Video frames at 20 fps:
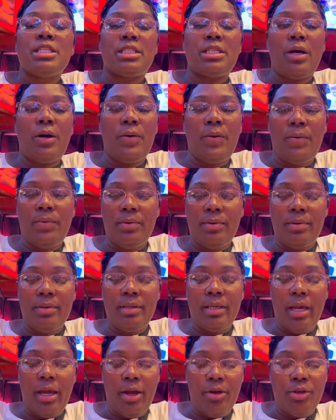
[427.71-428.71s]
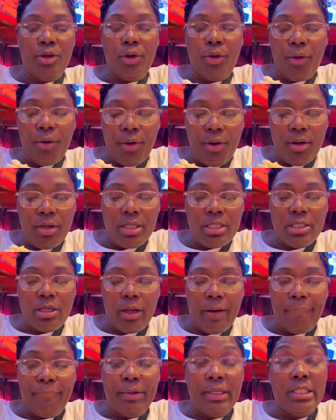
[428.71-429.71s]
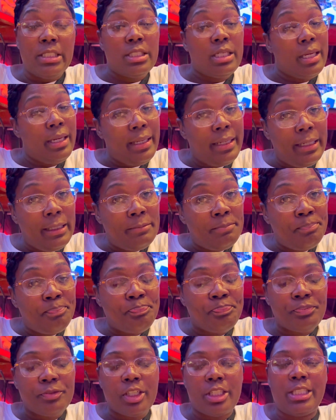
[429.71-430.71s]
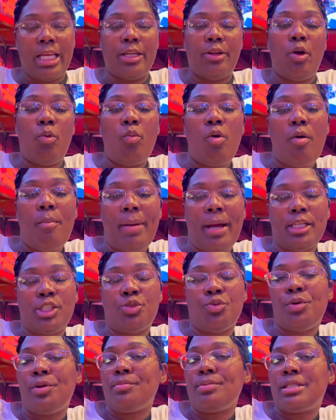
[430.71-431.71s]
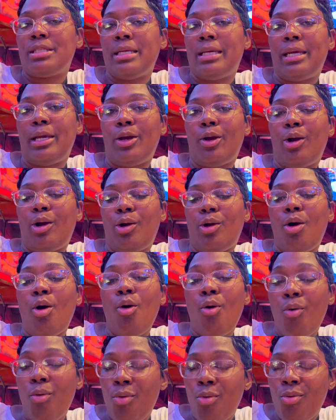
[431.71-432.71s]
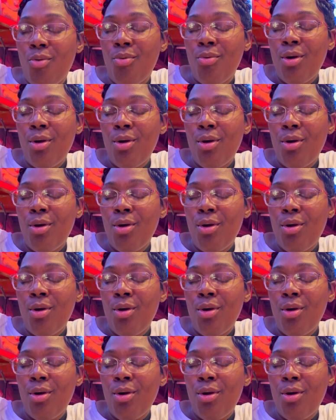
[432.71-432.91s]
So yeah, your girl is gonna finish eating because I don't want my shrimps to get cold.